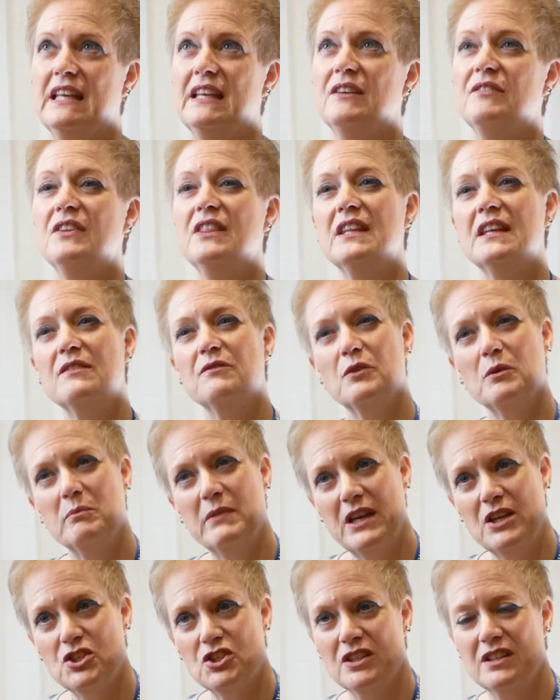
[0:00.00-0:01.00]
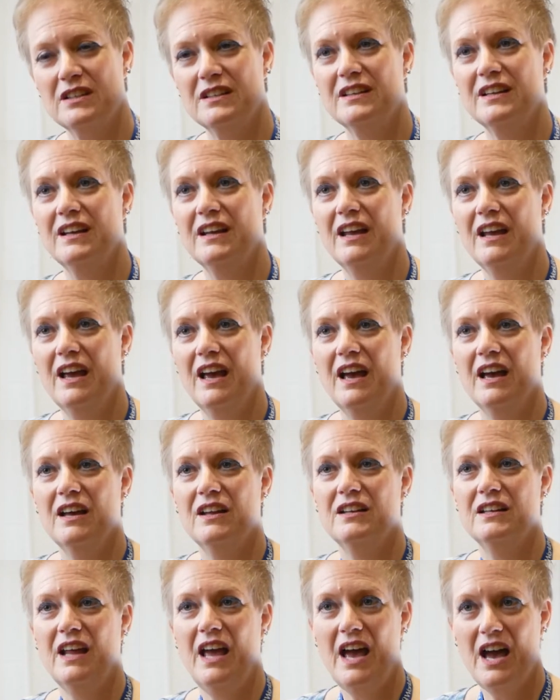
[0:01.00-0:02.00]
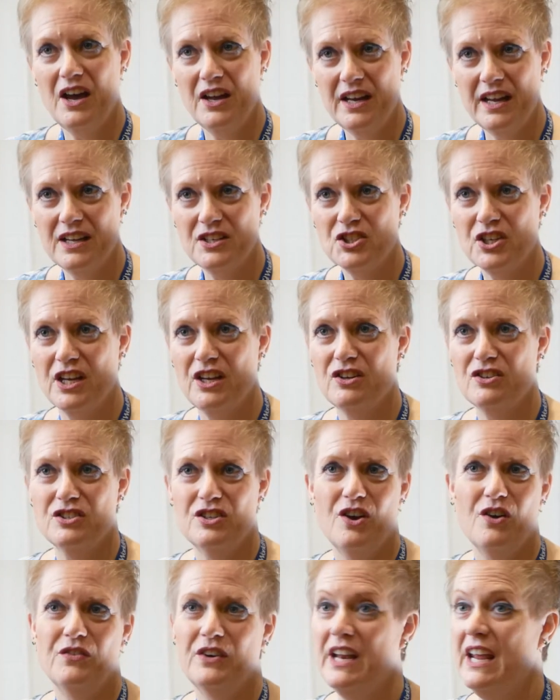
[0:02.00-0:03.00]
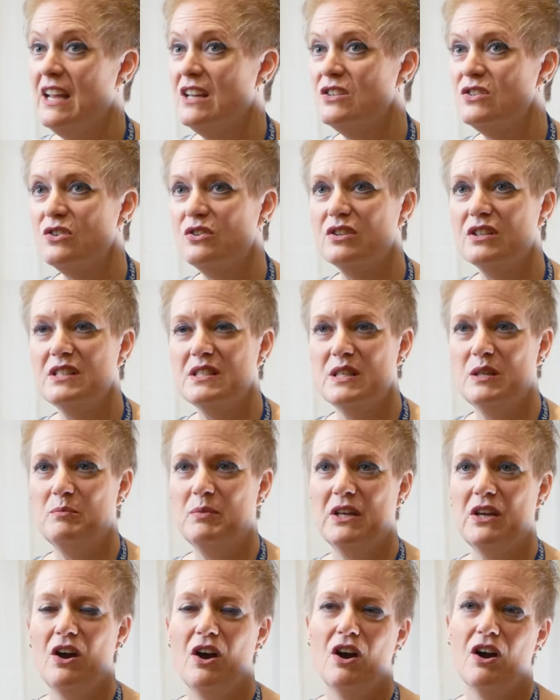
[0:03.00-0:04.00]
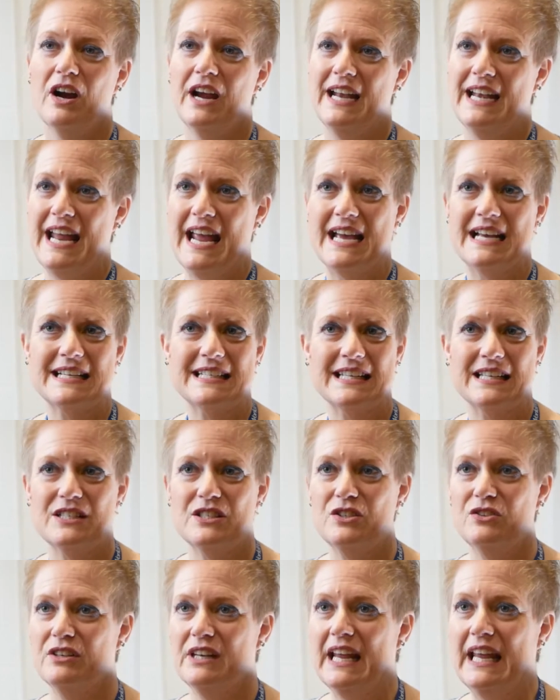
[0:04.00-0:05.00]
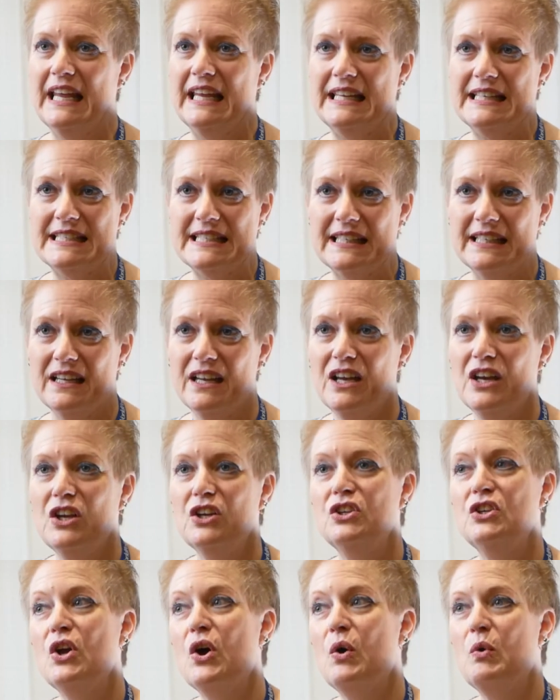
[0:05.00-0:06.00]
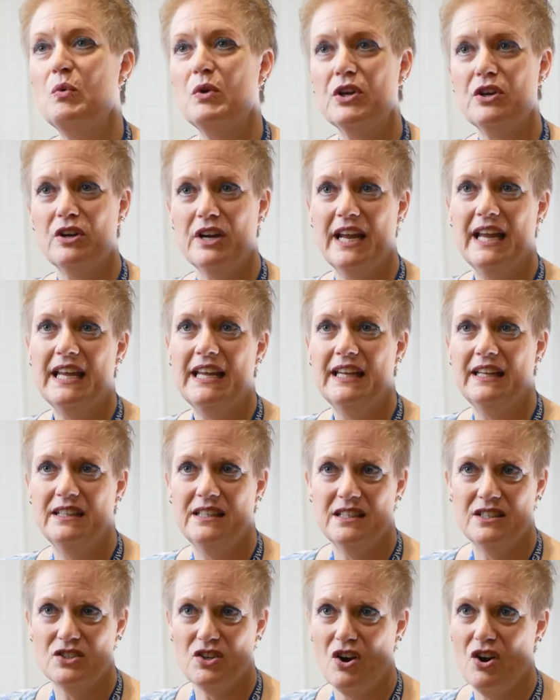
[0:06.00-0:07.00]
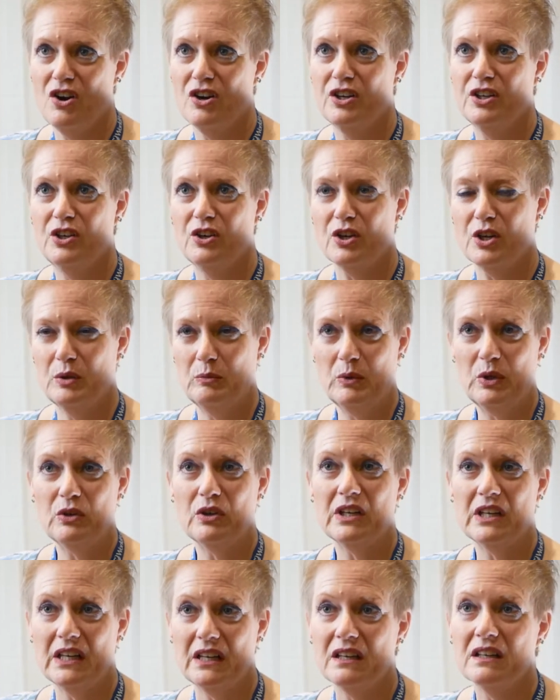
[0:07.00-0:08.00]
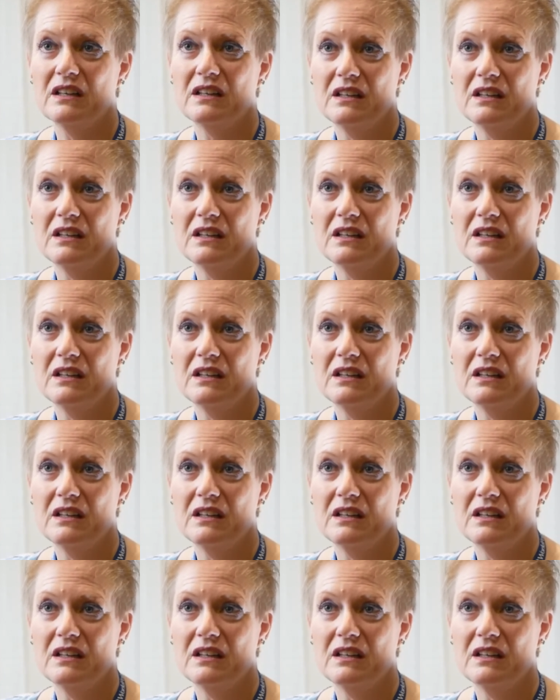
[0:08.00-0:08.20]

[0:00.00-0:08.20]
giving the information on how to educate yourself in hands-only CPR and access to an AED. Know where your AEDs are in your community.